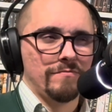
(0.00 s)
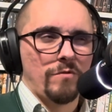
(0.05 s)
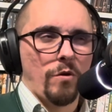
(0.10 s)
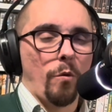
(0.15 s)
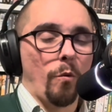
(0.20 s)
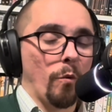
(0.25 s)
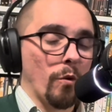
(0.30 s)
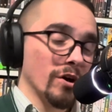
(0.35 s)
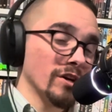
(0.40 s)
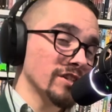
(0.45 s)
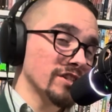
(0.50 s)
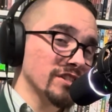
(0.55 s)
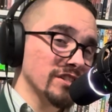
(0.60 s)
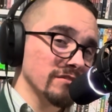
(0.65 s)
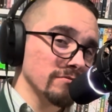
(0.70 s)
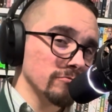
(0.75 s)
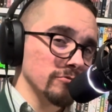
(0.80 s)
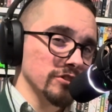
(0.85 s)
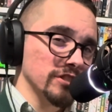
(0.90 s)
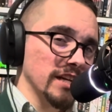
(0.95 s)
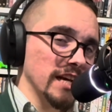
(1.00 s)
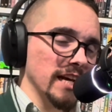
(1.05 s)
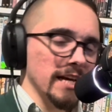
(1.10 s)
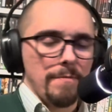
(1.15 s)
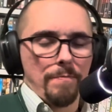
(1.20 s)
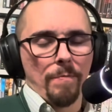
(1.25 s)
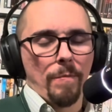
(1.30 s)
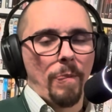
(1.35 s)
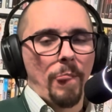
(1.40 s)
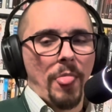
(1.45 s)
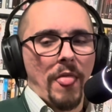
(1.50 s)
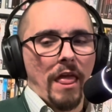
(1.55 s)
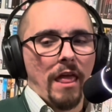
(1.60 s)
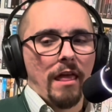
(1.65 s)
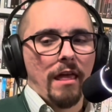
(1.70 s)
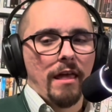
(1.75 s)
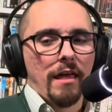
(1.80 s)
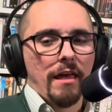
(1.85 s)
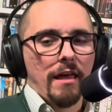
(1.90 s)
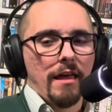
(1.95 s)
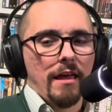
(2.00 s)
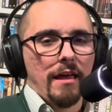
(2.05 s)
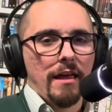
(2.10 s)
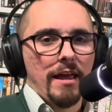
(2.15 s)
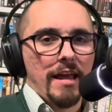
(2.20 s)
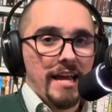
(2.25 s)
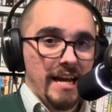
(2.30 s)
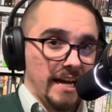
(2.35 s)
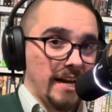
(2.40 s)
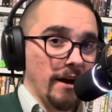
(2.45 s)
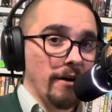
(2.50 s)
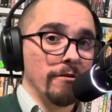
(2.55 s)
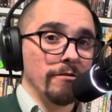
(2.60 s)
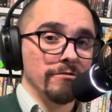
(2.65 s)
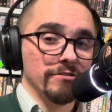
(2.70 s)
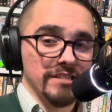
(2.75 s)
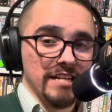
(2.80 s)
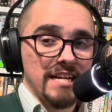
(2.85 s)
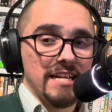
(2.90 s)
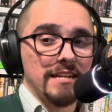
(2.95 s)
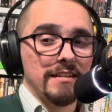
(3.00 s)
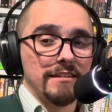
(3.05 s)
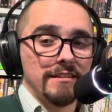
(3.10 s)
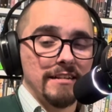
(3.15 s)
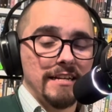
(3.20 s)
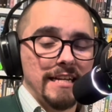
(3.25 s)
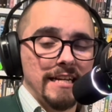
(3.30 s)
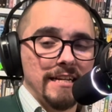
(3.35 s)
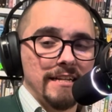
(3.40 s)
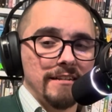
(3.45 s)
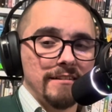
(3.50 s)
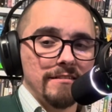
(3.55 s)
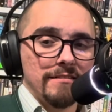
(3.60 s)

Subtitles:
worse, we'll say, it goes and it